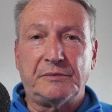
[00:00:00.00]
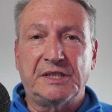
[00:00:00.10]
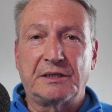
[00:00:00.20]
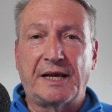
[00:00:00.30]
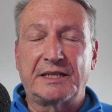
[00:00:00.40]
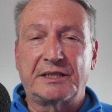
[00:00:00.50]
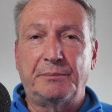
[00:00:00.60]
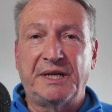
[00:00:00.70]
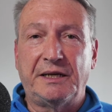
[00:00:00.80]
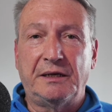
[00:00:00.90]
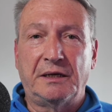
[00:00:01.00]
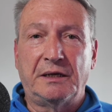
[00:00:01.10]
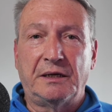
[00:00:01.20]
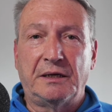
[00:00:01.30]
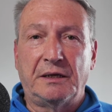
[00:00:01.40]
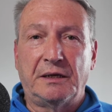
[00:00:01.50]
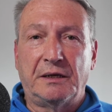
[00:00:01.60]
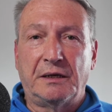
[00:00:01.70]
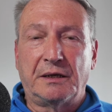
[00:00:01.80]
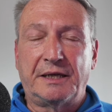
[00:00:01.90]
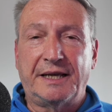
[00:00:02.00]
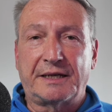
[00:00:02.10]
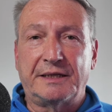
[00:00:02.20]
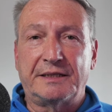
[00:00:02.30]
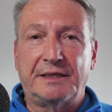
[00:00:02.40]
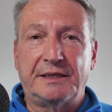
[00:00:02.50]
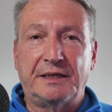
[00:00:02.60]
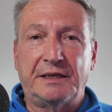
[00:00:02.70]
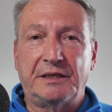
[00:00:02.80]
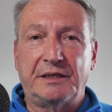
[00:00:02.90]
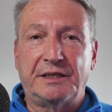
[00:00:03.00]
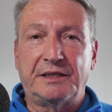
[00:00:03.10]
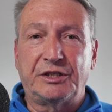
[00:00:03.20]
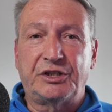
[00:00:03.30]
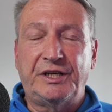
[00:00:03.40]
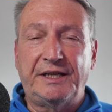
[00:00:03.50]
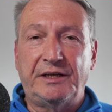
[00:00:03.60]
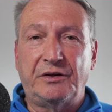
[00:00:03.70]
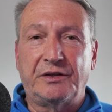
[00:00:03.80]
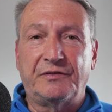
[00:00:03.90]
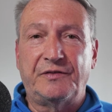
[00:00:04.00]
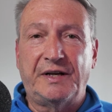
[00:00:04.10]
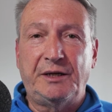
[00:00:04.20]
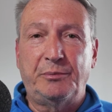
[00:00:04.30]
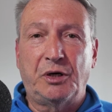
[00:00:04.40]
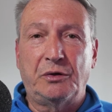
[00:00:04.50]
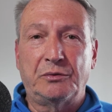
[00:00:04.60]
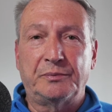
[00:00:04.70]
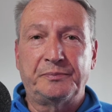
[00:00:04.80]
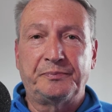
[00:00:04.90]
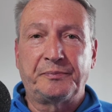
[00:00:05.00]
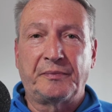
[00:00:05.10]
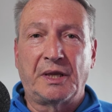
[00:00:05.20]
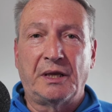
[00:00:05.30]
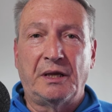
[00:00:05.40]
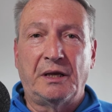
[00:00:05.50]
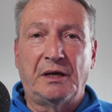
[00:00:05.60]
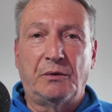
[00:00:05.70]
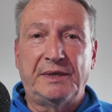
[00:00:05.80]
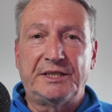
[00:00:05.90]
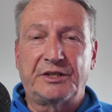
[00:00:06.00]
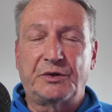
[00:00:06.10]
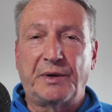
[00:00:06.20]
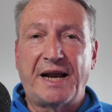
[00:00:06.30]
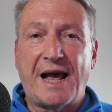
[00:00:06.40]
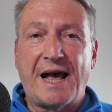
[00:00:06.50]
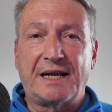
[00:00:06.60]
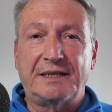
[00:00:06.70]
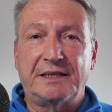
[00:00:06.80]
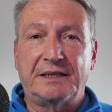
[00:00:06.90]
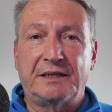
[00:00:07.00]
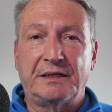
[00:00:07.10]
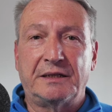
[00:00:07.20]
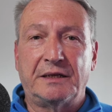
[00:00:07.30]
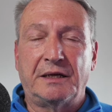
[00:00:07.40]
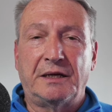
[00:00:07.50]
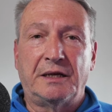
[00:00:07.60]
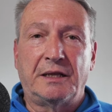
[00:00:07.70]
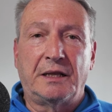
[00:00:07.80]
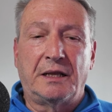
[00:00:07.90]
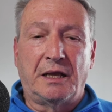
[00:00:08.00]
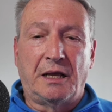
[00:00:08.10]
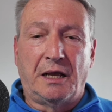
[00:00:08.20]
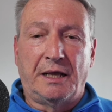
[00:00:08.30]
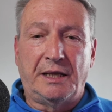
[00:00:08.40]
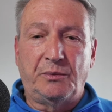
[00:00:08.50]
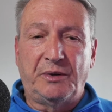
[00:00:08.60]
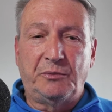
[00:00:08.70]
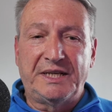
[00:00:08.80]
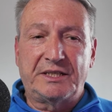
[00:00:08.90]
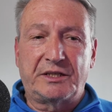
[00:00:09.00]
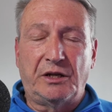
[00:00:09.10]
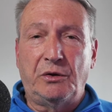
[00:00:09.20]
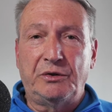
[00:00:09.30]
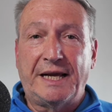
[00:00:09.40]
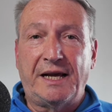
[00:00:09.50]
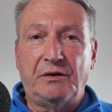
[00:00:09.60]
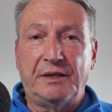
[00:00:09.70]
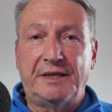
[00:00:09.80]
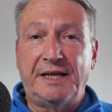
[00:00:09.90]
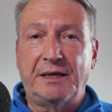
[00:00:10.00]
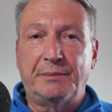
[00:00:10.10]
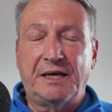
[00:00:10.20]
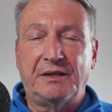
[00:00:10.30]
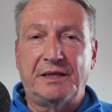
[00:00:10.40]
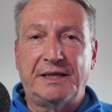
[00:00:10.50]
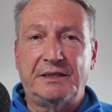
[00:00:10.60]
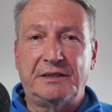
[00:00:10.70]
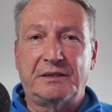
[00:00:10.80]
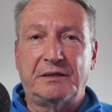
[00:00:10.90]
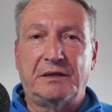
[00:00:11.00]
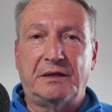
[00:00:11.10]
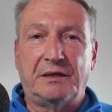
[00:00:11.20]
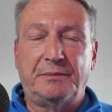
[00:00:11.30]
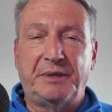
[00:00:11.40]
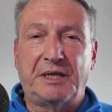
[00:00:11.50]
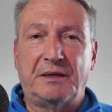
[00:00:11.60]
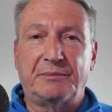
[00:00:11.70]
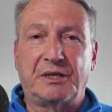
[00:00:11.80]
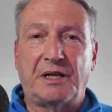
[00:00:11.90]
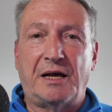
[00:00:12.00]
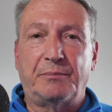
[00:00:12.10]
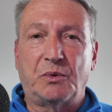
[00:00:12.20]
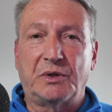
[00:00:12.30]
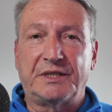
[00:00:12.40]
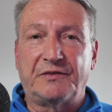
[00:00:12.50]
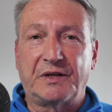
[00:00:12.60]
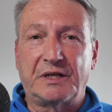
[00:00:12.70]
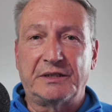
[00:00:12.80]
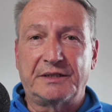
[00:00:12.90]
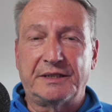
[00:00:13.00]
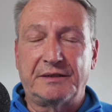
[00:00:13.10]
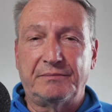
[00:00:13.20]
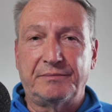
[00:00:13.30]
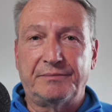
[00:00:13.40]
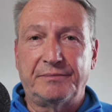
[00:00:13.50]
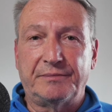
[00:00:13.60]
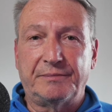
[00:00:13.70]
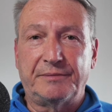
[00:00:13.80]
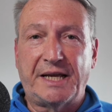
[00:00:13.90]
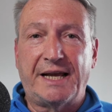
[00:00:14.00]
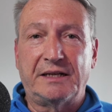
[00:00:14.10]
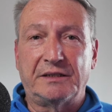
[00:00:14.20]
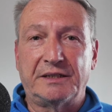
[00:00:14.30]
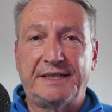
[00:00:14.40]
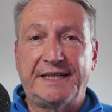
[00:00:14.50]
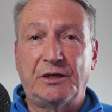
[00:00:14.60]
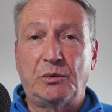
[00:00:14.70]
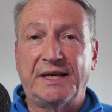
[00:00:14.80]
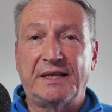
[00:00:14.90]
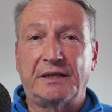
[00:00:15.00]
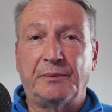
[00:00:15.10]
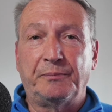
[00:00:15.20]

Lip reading: It's like somebody kicked us in the shin or the funny bone. We just react. And then when we slow down and think about things, it becomes a lot more difficult to handle and deal with.